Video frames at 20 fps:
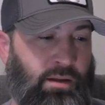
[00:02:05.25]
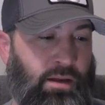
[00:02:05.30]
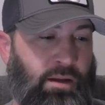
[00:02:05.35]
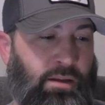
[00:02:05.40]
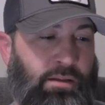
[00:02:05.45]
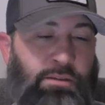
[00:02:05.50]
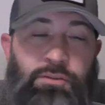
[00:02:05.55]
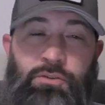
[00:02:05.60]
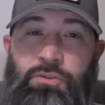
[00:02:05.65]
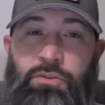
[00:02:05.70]

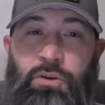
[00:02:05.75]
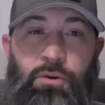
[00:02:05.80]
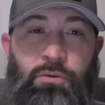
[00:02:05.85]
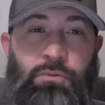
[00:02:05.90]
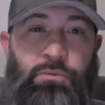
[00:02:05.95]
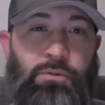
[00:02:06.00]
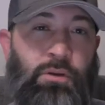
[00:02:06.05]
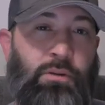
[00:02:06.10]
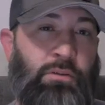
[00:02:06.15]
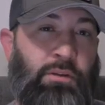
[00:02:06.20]
I
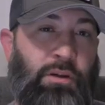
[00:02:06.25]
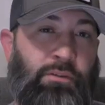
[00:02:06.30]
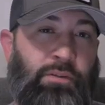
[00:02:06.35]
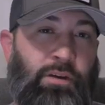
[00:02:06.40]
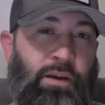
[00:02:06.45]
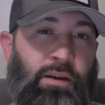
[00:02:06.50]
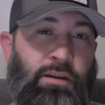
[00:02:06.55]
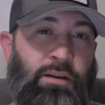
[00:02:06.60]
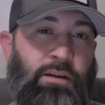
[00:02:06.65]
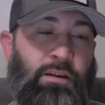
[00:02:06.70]
don't know that I've
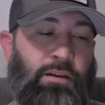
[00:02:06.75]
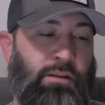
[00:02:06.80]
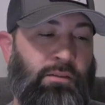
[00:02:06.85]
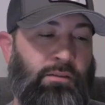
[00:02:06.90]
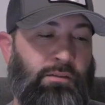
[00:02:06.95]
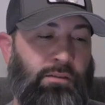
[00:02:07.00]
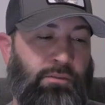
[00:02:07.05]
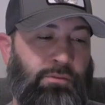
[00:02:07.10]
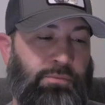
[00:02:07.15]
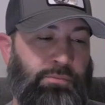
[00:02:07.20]
had any
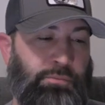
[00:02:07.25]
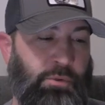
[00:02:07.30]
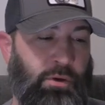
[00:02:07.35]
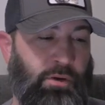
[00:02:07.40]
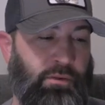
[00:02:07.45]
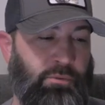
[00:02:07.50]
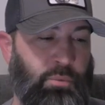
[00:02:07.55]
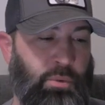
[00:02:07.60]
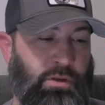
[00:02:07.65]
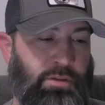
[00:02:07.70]
other
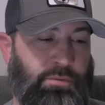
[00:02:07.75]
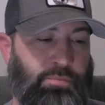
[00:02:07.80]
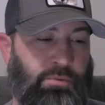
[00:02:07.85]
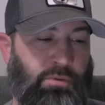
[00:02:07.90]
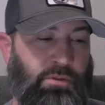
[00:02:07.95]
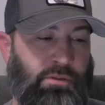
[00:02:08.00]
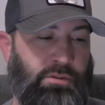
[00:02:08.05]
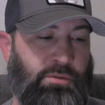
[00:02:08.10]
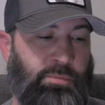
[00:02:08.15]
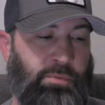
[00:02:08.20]
of
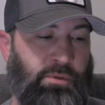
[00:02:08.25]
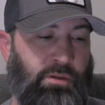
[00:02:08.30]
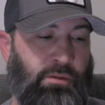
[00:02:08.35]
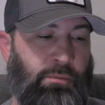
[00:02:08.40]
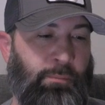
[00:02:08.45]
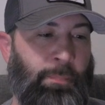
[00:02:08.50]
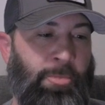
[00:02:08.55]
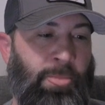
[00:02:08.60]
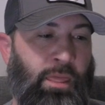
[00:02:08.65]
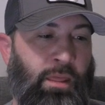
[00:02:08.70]
Westbrook's, but
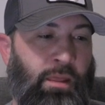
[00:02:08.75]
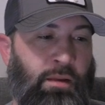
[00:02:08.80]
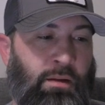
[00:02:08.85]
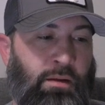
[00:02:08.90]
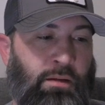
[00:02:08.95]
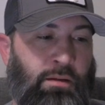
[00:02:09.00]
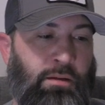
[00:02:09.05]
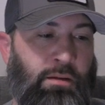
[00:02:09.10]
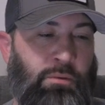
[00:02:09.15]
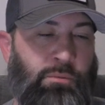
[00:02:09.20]

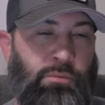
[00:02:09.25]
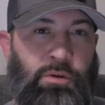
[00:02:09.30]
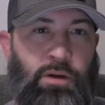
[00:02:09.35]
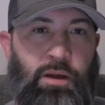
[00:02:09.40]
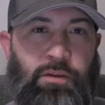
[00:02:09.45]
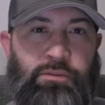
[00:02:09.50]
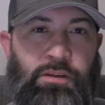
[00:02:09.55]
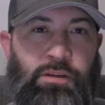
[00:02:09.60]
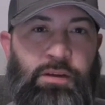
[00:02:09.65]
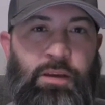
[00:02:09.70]
we'll
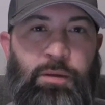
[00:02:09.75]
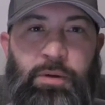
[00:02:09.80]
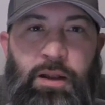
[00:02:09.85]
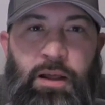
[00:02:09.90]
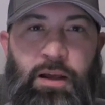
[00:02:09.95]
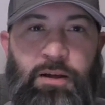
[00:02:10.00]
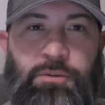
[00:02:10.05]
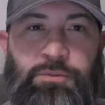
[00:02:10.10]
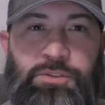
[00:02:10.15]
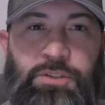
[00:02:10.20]
have to keep an
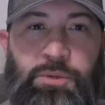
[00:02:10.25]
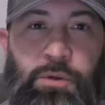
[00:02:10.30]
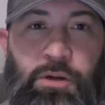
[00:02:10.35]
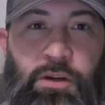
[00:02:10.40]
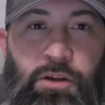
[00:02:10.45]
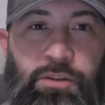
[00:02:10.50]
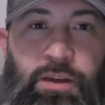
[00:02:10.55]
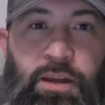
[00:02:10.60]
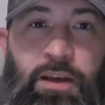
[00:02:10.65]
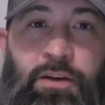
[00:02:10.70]
eye out, see what
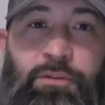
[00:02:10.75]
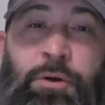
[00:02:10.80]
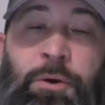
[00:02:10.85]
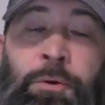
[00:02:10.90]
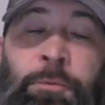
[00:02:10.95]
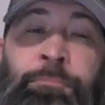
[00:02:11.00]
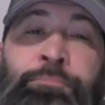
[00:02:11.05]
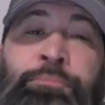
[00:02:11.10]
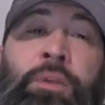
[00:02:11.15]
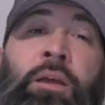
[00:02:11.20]
all they have.
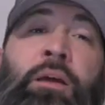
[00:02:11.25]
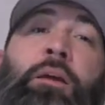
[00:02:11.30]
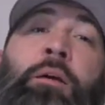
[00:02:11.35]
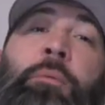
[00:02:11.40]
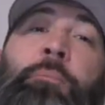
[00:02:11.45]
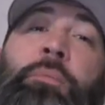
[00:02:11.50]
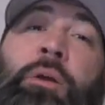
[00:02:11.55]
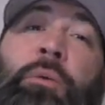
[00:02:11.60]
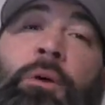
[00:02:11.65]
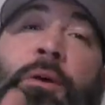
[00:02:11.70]

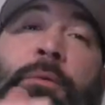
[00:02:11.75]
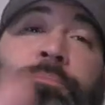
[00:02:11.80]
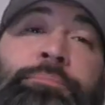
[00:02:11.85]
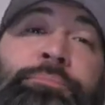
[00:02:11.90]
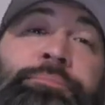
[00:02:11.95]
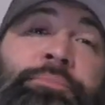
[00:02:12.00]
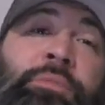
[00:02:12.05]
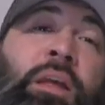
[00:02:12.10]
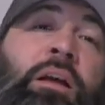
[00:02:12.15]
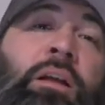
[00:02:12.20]
But anyway,
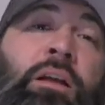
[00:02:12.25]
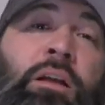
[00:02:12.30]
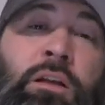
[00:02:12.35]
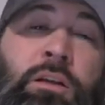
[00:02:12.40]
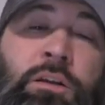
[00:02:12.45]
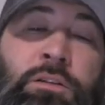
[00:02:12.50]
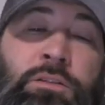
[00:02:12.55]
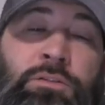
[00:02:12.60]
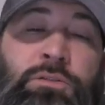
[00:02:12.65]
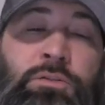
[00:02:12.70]

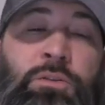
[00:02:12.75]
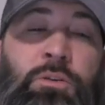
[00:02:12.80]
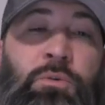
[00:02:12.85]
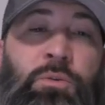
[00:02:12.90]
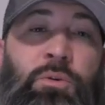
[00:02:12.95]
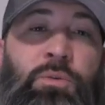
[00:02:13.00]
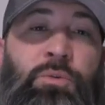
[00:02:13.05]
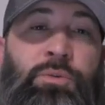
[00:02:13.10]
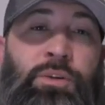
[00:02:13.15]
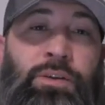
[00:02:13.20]

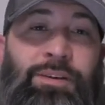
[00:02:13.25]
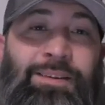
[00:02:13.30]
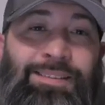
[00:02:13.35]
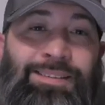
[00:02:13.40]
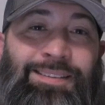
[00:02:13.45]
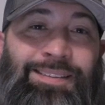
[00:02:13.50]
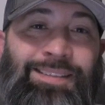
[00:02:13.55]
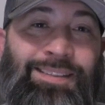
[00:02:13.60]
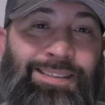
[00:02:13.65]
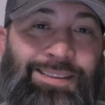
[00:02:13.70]
so on
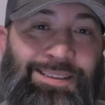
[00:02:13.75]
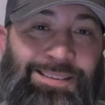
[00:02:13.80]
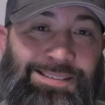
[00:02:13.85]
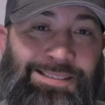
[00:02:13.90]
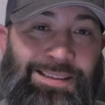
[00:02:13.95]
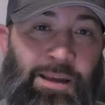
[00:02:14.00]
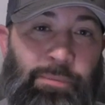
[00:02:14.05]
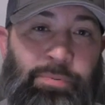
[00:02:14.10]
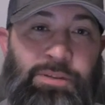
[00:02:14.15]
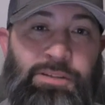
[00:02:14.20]

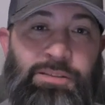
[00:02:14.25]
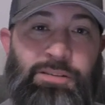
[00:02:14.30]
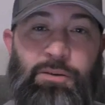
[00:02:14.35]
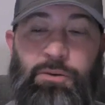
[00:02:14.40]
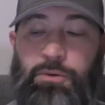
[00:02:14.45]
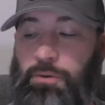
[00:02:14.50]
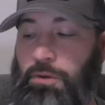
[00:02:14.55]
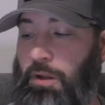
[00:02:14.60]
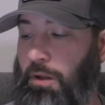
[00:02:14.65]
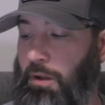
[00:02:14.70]
this
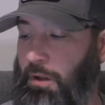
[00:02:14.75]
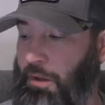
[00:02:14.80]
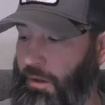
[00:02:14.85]
episode,